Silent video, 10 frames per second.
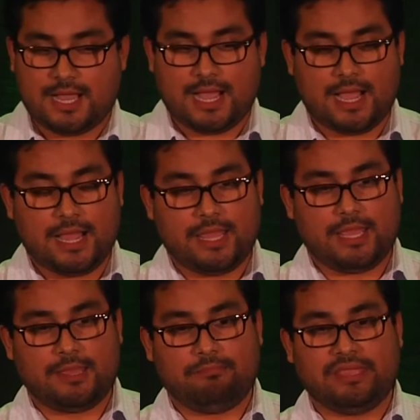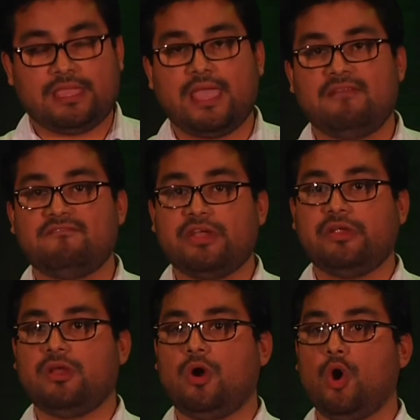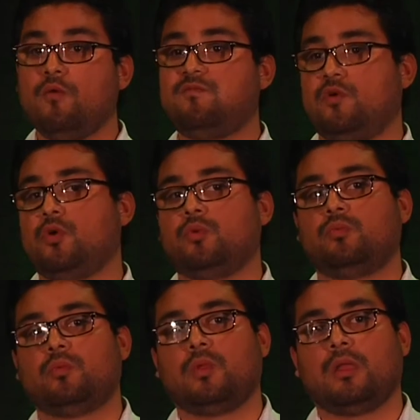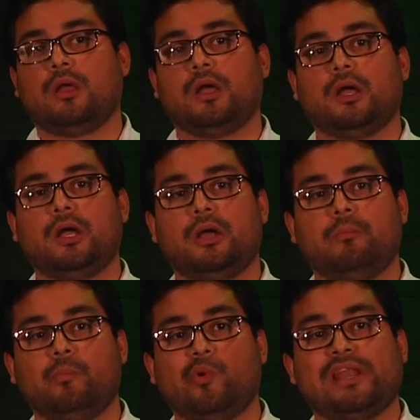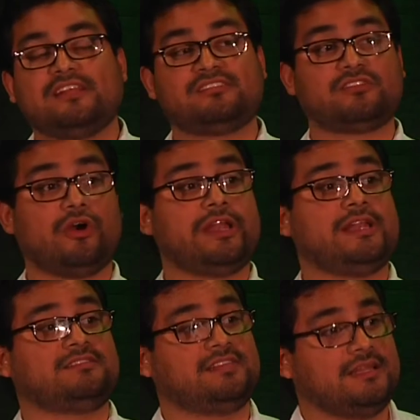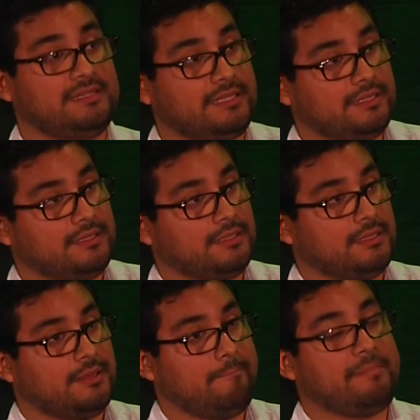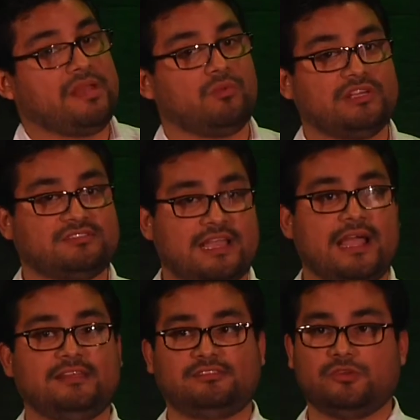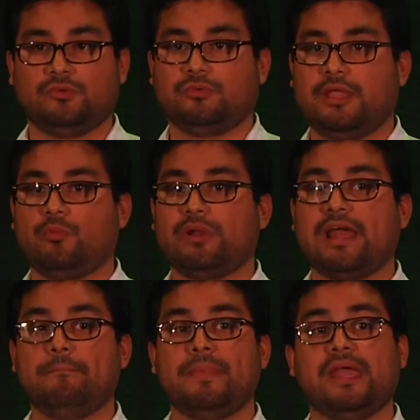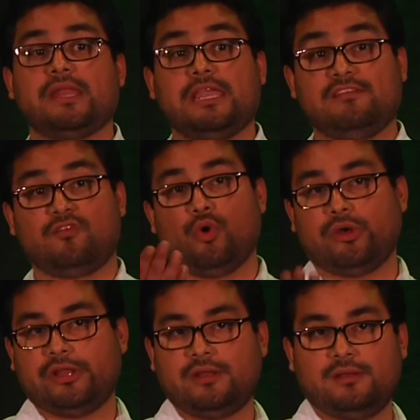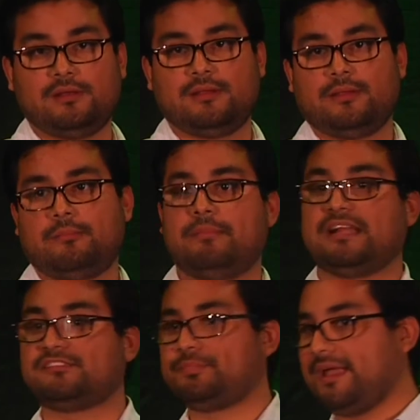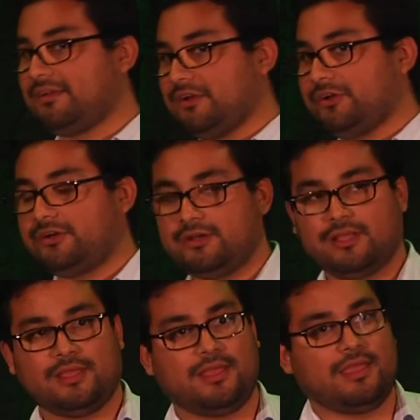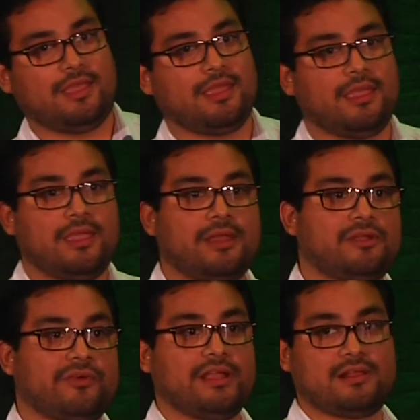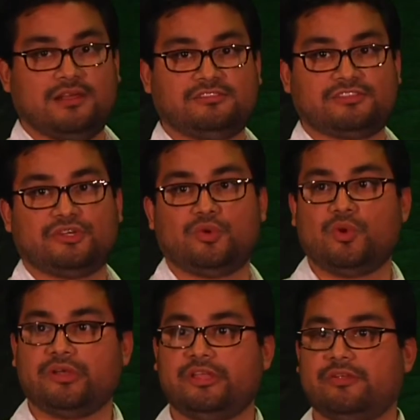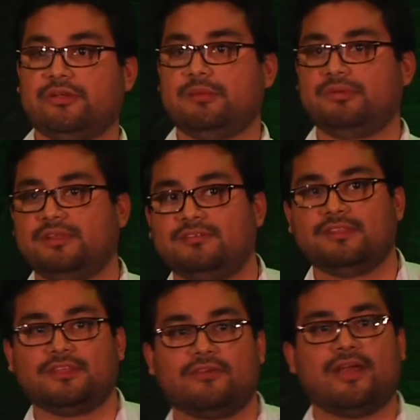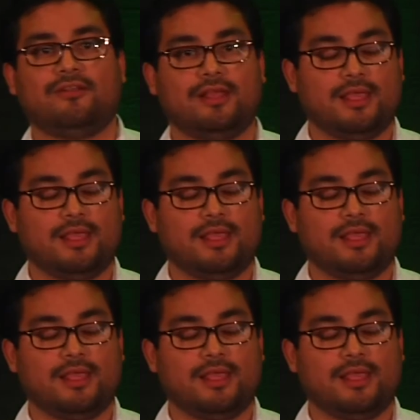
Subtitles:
I became very hopeful when I started attending Midwest High School and when I met Eve Gordon, Matt Spangler, and Greg Cluster, who are here, I believe, in the crowd.